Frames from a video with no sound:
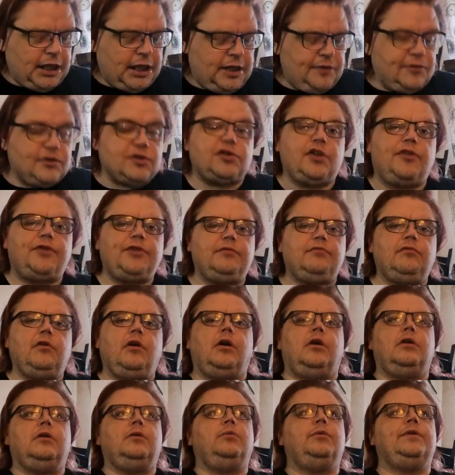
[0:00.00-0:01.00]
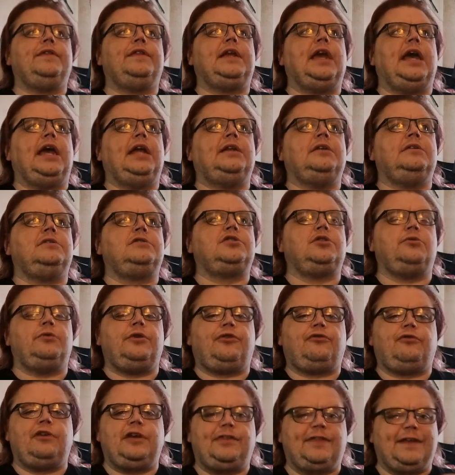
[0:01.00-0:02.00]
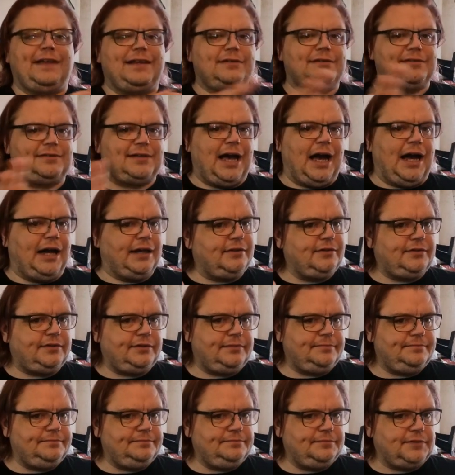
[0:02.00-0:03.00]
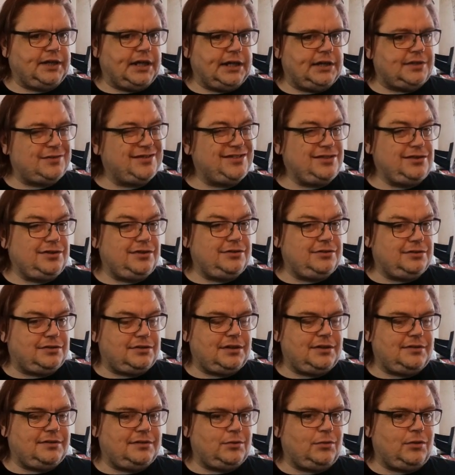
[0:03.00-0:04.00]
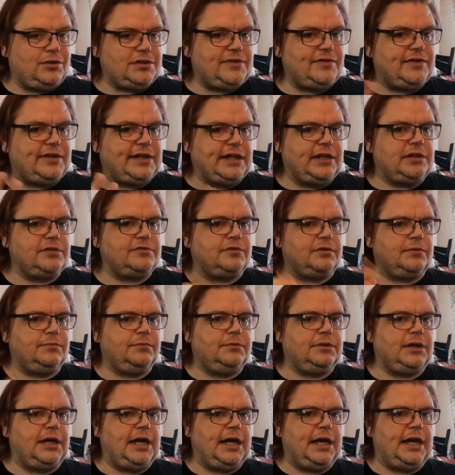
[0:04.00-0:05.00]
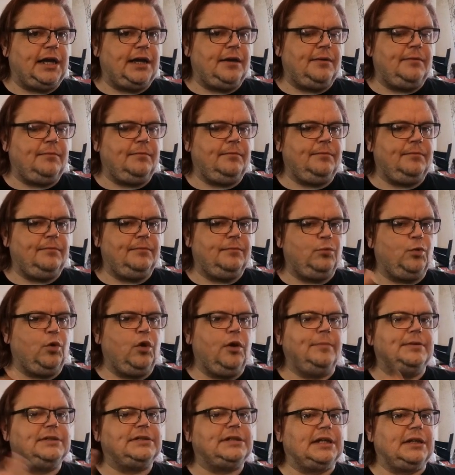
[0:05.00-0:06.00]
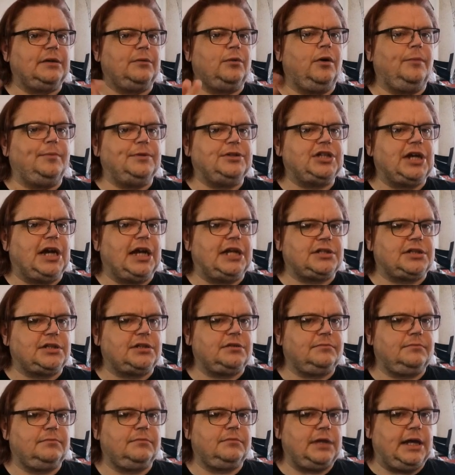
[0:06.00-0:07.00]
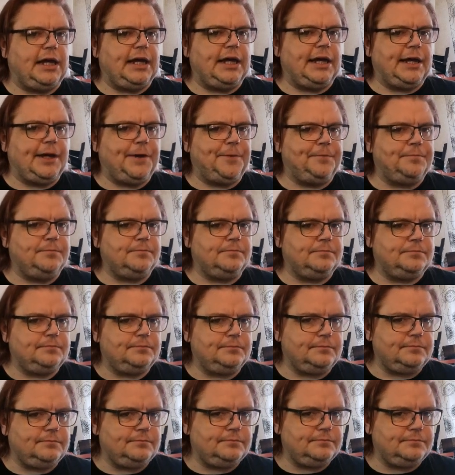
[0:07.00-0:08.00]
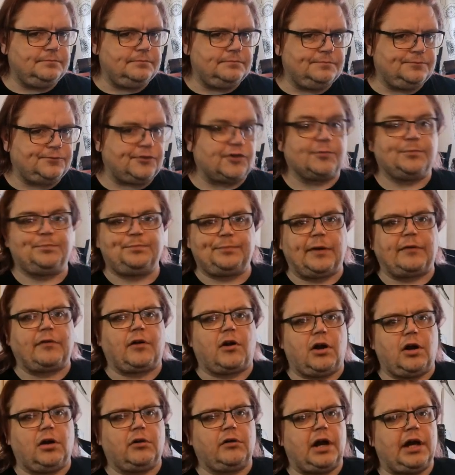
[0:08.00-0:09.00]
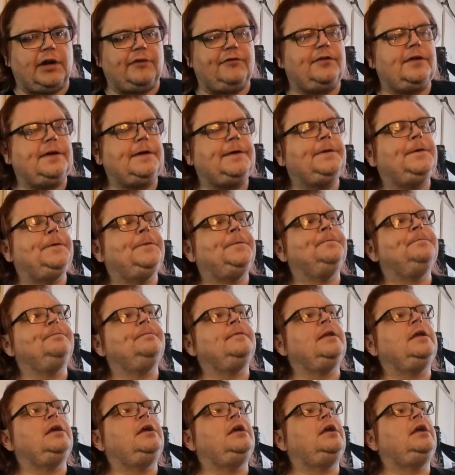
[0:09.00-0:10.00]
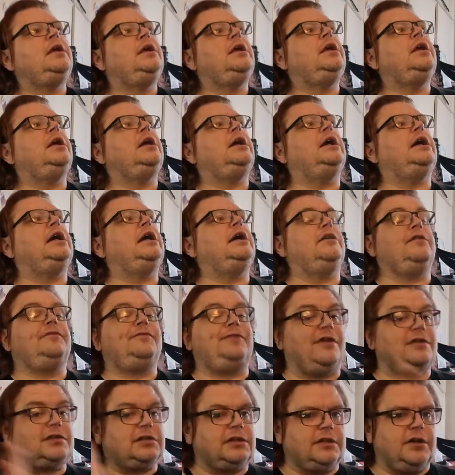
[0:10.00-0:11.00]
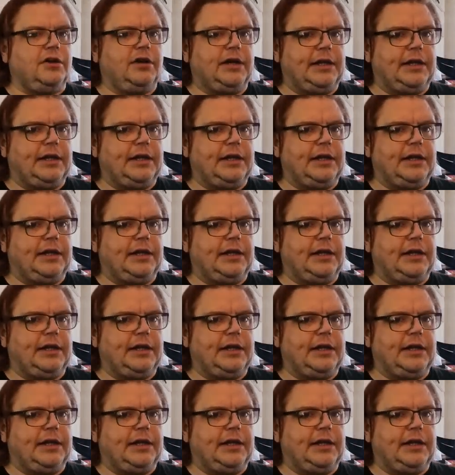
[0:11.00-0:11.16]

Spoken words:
There's nothing wrong with getting 2 or 3 things signed, right? Because the ones in the dealer's room won't be charging per autograph. As far as I know,